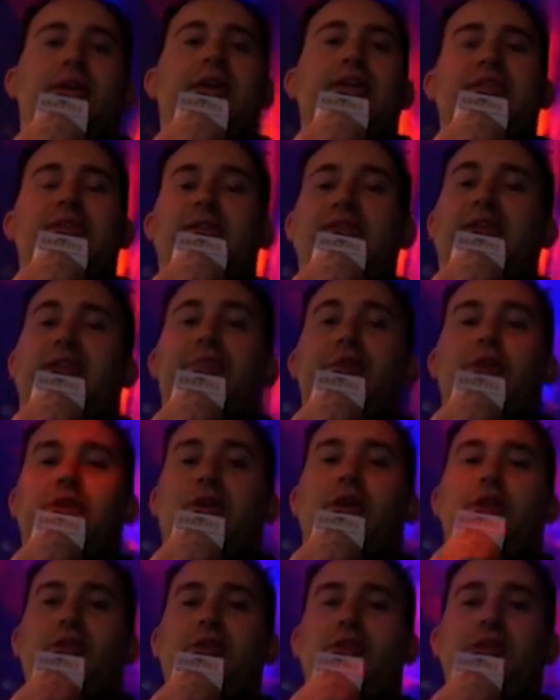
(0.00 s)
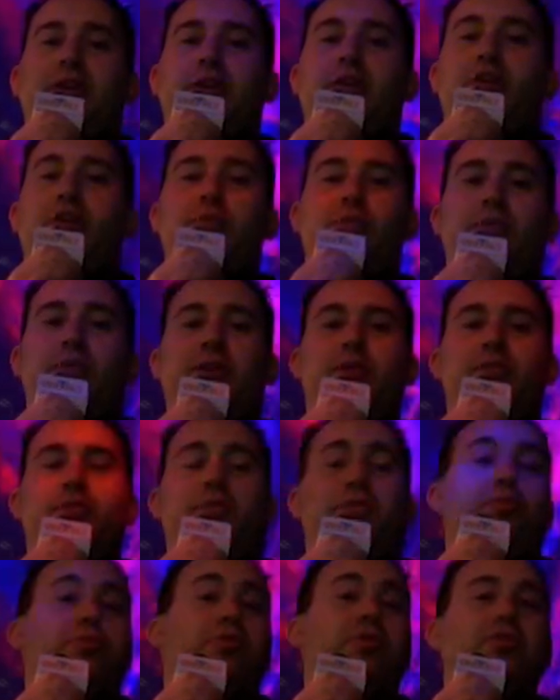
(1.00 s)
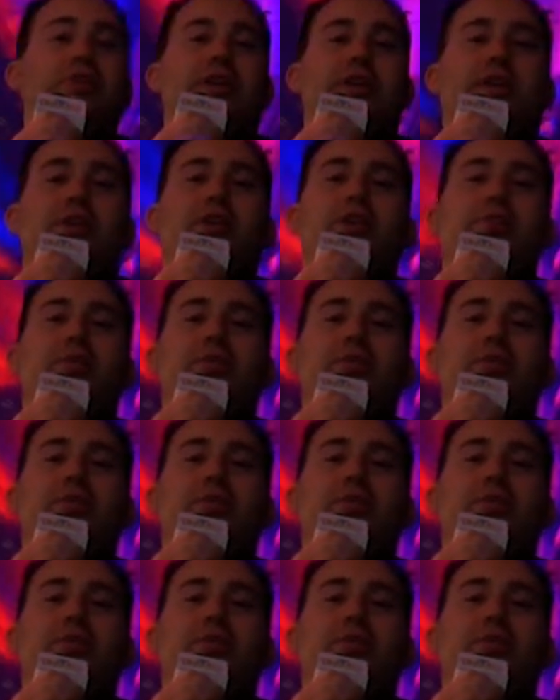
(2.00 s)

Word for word: It has a separate color and gobo wheel with rotating